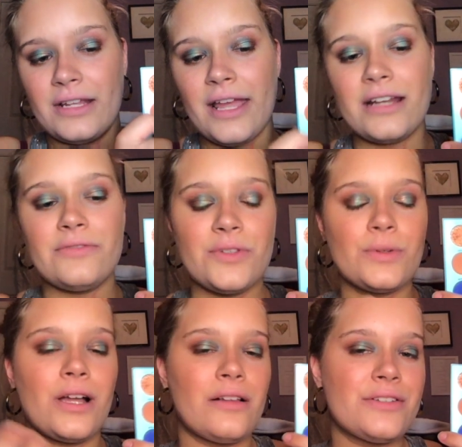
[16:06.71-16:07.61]
and a few
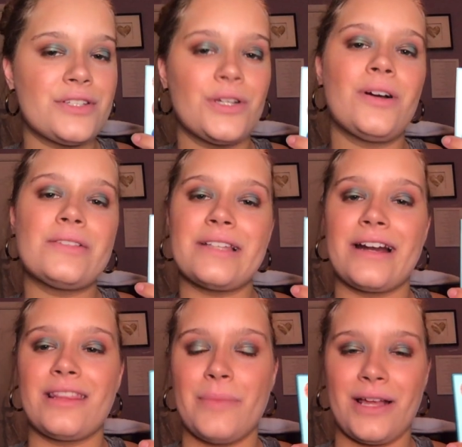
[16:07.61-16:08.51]
colors to go outside
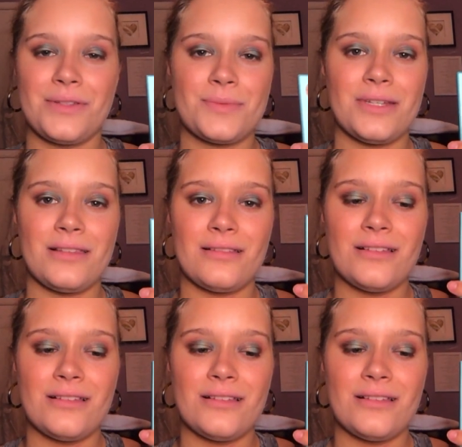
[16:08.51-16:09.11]
of the bounds with.